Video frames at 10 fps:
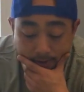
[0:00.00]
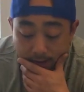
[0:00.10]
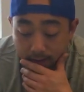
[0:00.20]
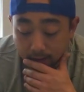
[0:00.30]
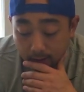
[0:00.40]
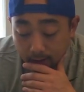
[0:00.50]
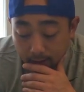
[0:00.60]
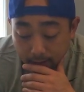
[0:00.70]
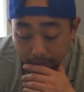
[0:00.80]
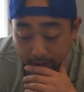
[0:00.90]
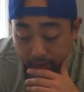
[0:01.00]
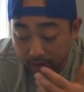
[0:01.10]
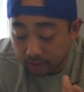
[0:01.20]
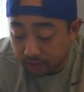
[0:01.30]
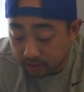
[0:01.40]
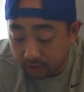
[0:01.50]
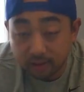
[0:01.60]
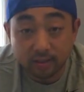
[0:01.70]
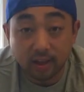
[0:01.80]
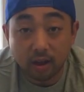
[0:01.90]
Um, I don't necessarily like
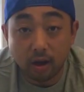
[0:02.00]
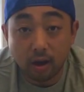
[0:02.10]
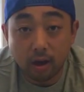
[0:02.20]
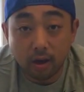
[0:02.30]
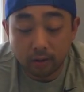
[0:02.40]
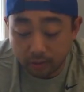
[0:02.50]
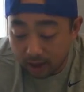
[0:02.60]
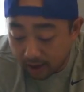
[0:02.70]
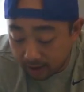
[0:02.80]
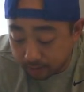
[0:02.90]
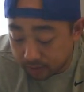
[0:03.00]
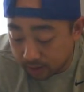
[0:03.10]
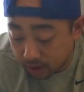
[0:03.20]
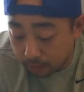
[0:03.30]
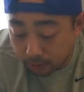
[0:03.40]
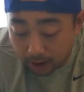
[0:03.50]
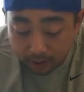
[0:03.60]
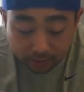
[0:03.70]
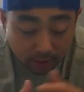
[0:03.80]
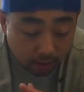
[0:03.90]
all the items in there, but I
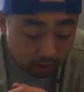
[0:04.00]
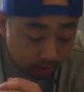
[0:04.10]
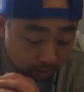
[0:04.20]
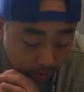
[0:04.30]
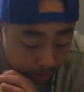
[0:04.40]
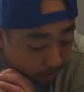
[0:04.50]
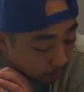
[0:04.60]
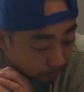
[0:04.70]
think um,